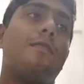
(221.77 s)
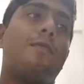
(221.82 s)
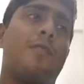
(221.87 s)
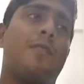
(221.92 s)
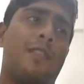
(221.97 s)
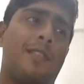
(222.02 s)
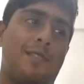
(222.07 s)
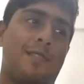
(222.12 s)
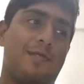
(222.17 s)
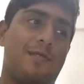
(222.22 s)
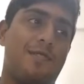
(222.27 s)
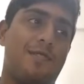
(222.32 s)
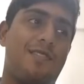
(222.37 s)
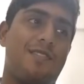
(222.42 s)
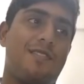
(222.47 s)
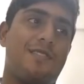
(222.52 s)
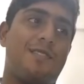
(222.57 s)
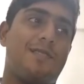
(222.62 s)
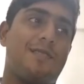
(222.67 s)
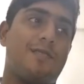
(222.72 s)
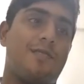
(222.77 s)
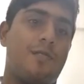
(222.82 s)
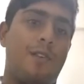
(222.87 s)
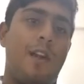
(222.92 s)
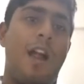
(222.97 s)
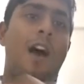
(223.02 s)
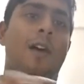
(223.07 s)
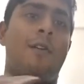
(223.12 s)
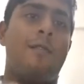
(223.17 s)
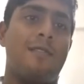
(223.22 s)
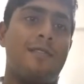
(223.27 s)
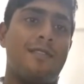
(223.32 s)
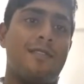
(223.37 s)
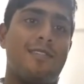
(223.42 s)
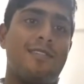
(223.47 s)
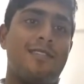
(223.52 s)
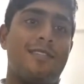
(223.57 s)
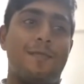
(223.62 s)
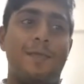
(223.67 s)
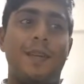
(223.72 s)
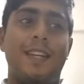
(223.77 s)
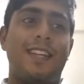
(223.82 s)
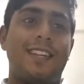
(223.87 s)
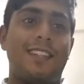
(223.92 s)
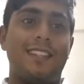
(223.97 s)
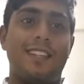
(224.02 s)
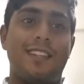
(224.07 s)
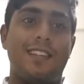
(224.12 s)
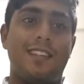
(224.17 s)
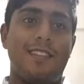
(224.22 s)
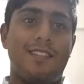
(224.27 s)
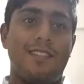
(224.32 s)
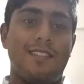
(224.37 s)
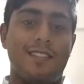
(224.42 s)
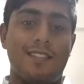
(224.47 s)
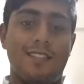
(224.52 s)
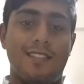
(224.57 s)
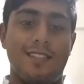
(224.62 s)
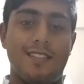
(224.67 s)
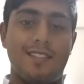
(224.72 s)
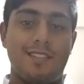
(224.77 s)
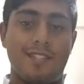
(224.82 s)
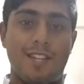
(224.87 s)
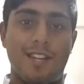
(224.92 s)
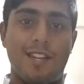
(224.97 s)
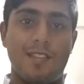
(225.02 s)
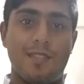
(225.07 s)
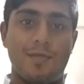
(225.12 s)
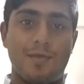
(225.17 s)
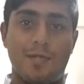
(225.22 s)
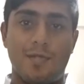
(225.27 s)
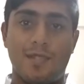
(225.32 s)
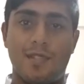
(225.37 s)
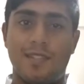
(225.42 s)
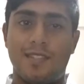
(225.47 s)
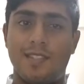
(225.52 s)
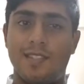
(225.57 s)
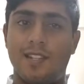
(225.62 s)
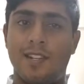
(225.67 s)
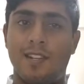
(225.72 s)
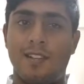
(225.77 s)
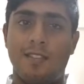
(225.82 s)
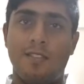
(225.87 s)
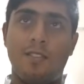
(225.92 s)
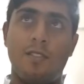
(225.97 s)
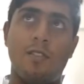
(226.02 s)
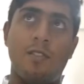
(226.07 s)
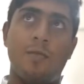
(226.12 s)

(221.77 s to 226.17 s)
one of those round spinning chairs which you can sit on,